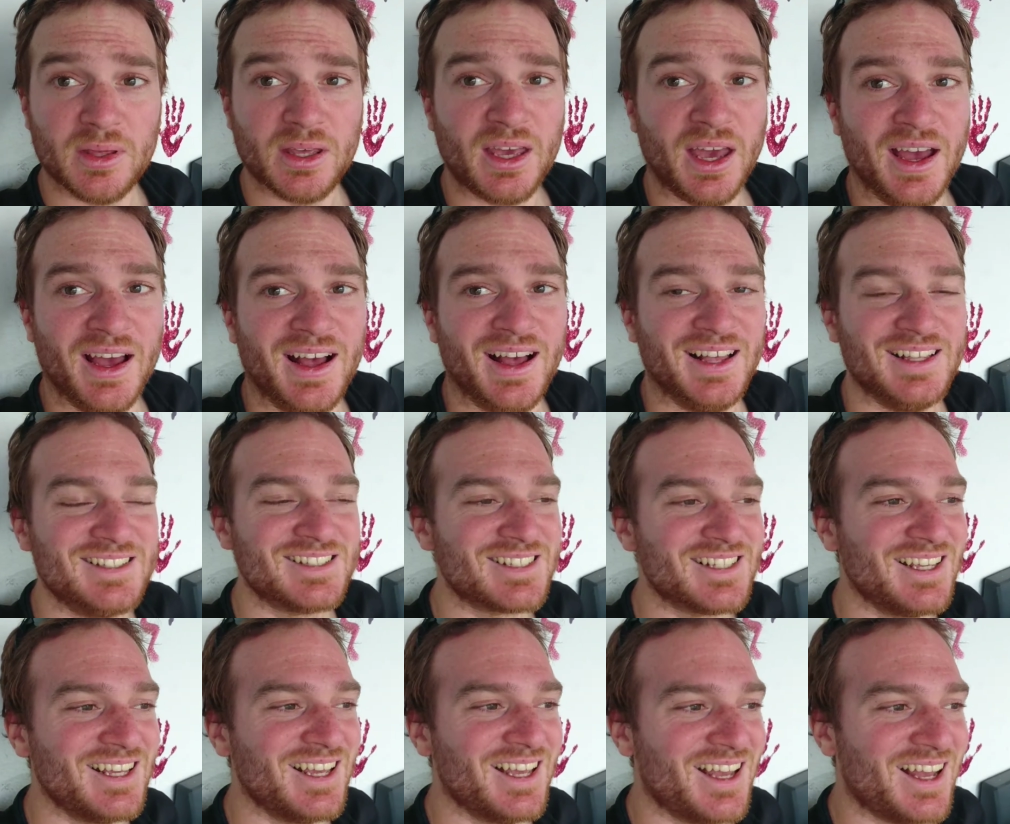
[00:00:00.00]
because
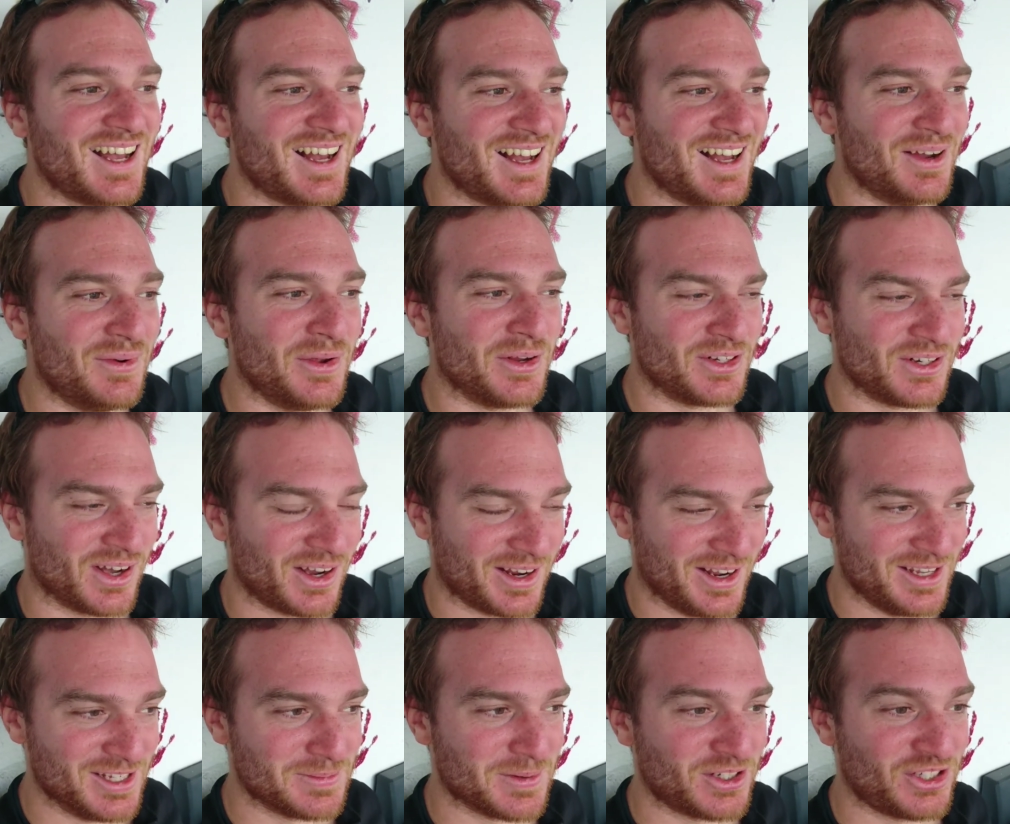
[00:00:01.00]
uh, we were
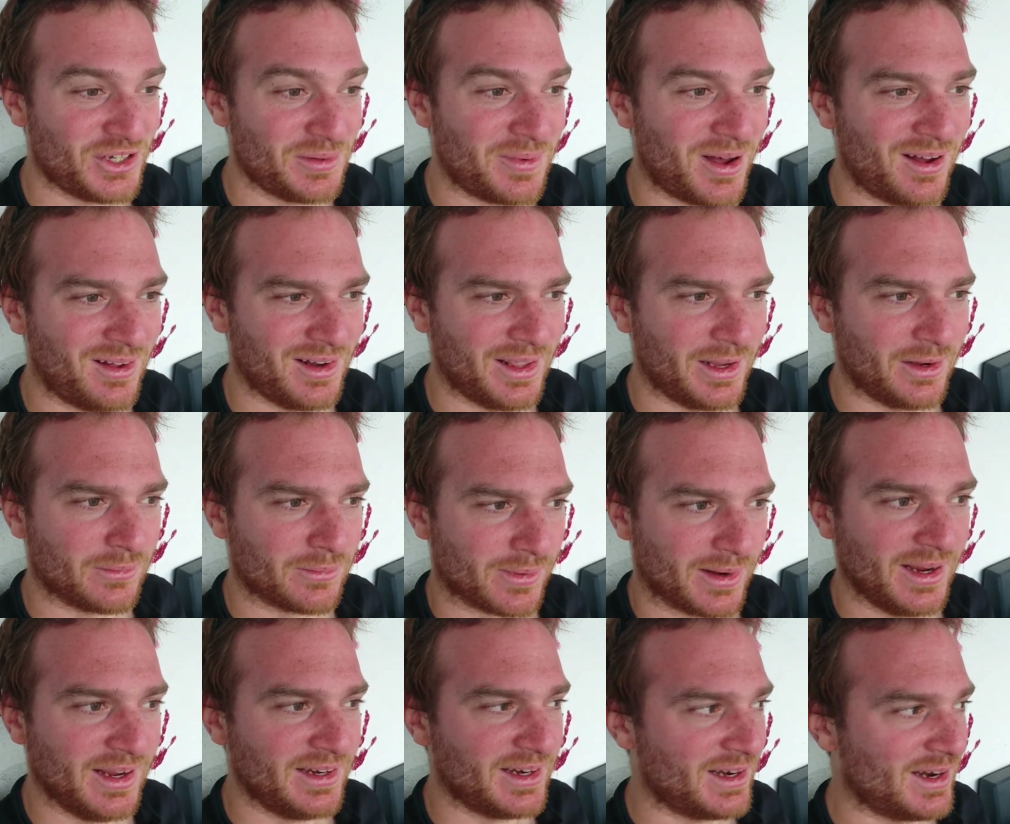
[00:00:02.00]
talking especially about like
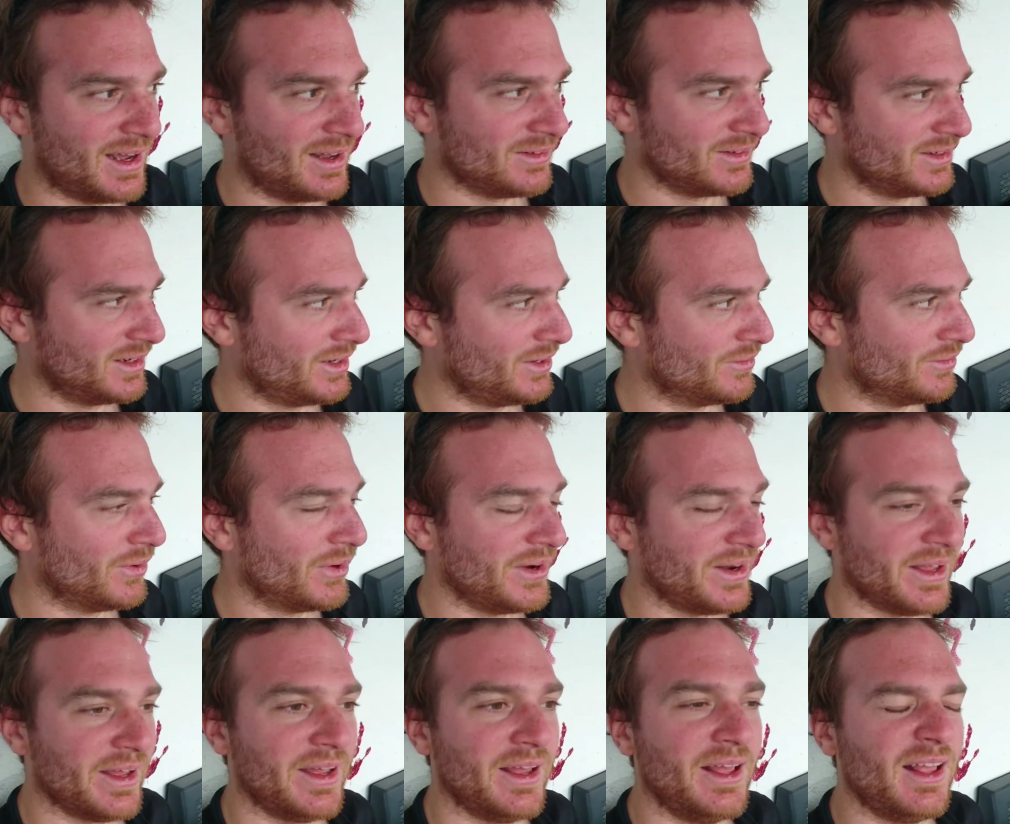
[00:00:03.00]
rain and how to like
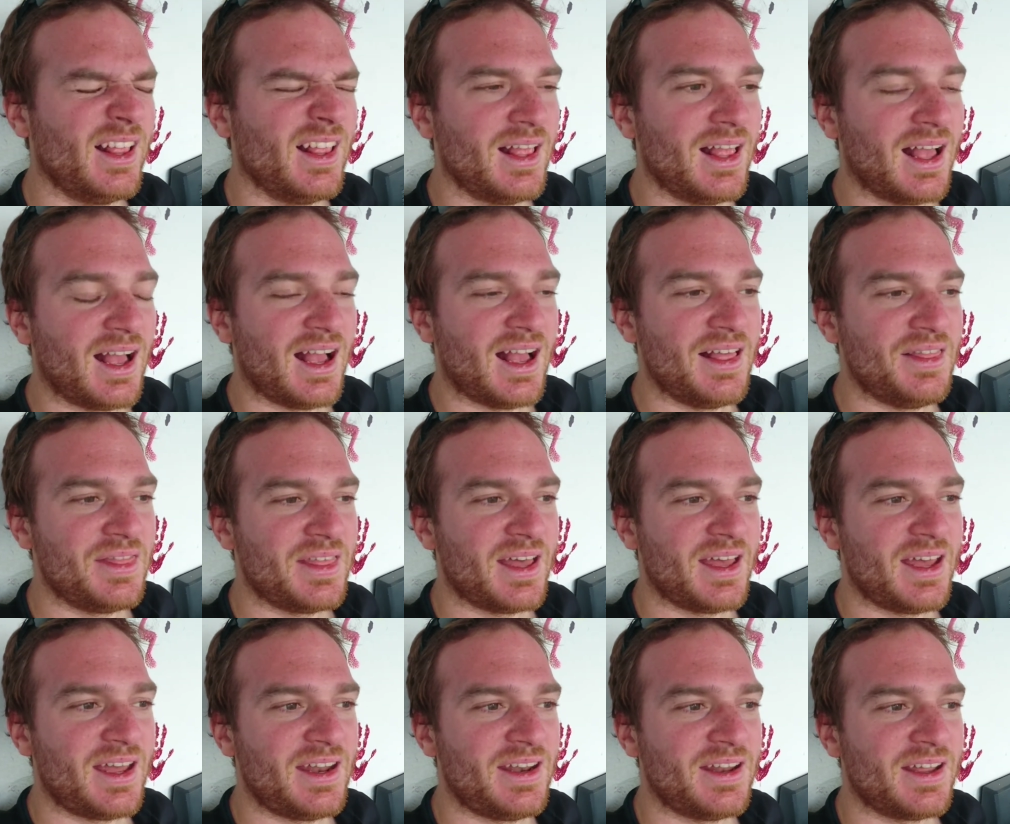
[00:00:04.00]
avoid it and
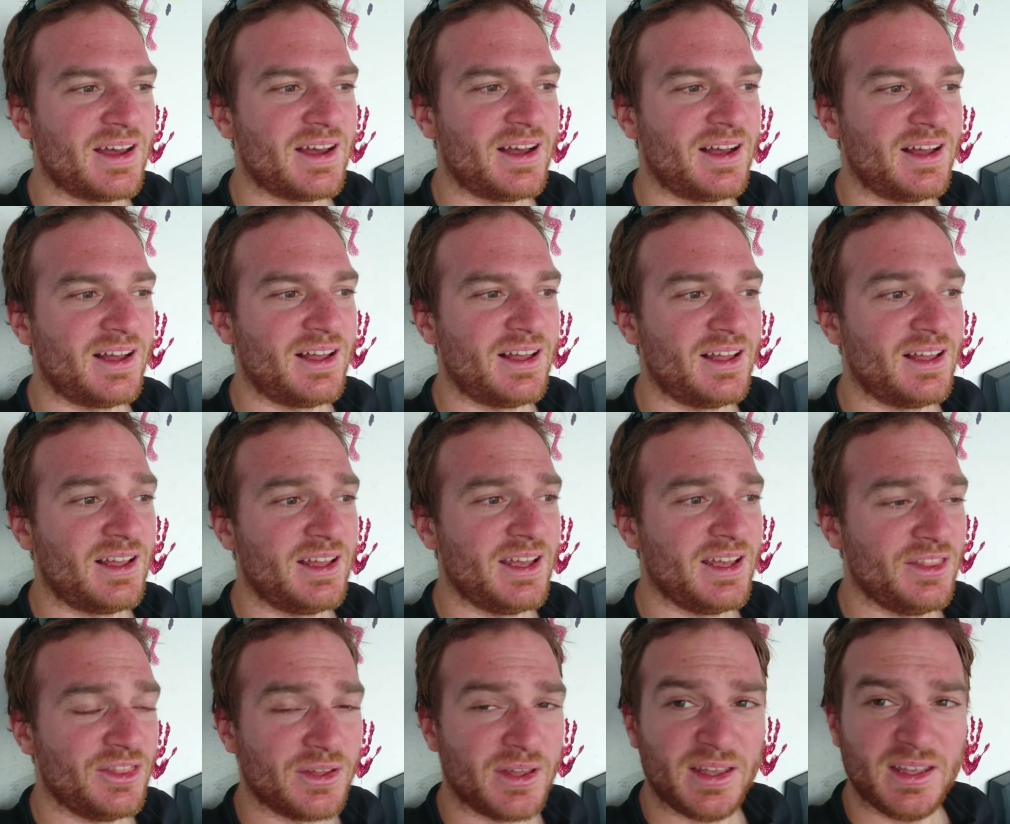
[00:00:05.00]
then uh,
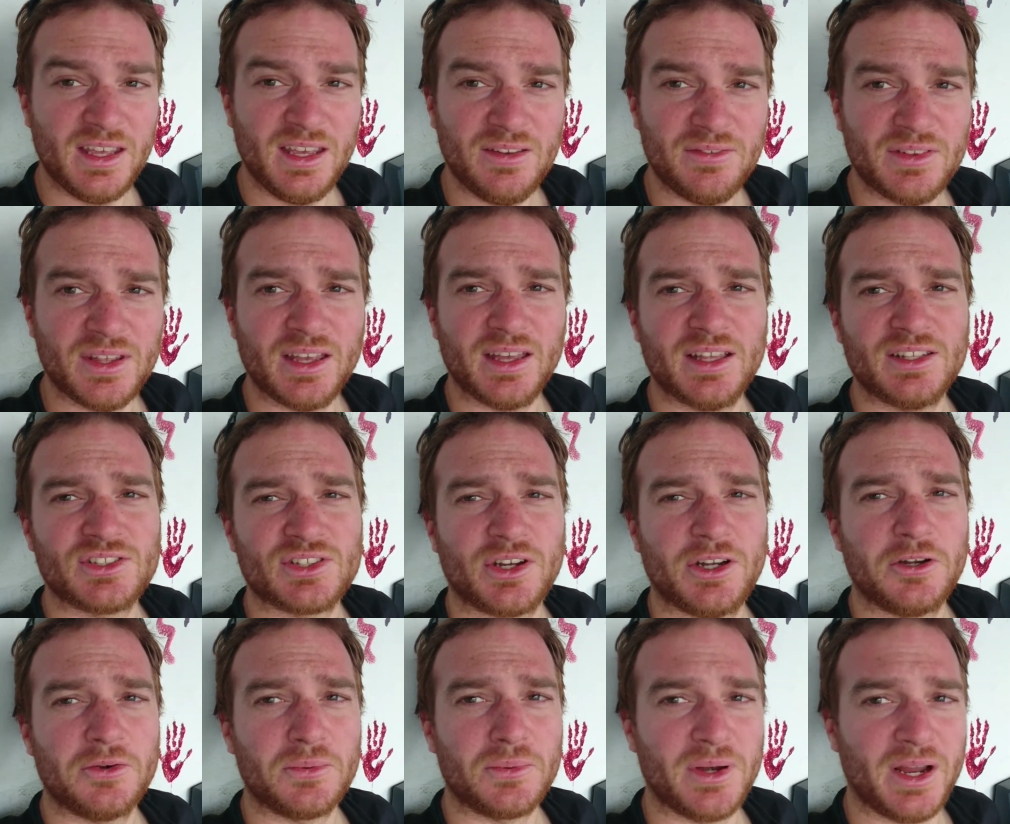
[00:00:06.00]
in the evening it
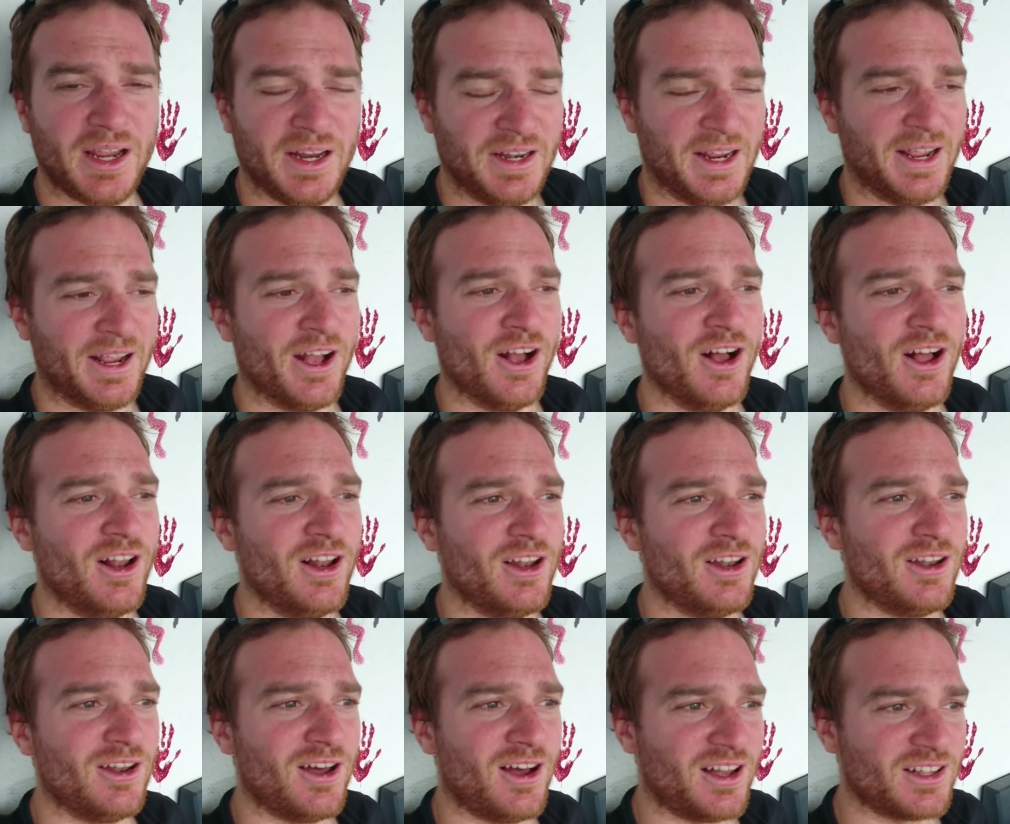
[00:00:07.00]
started raining a
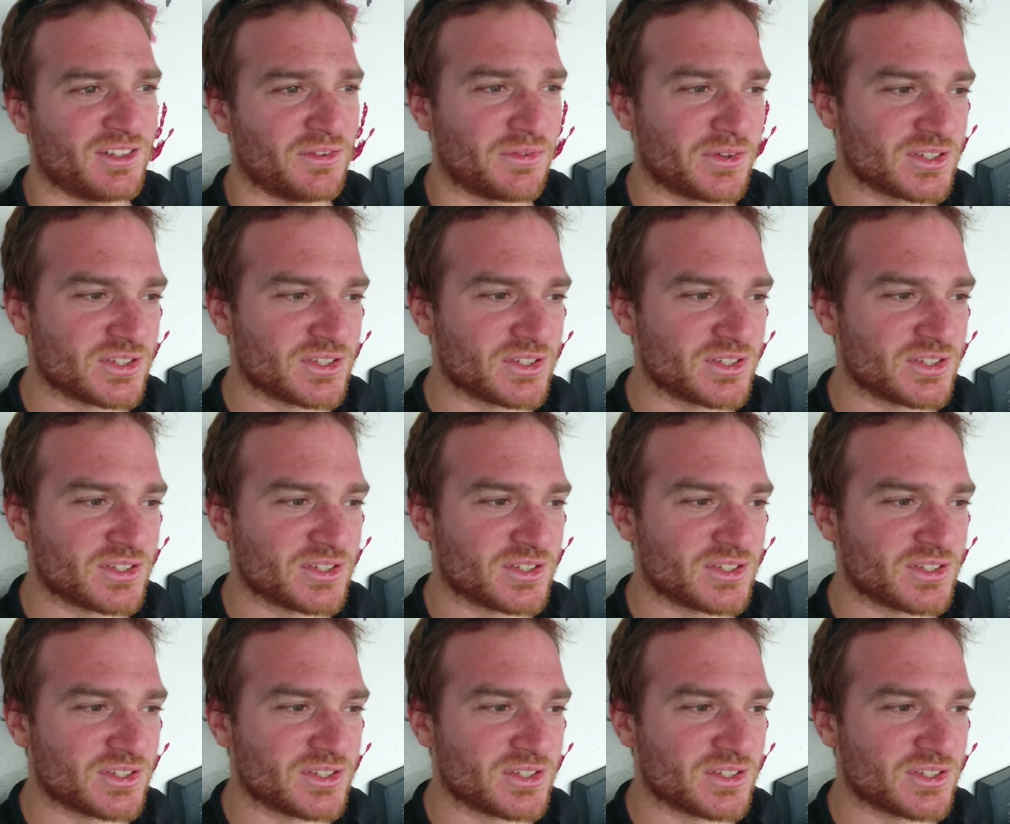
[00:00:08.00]
lot.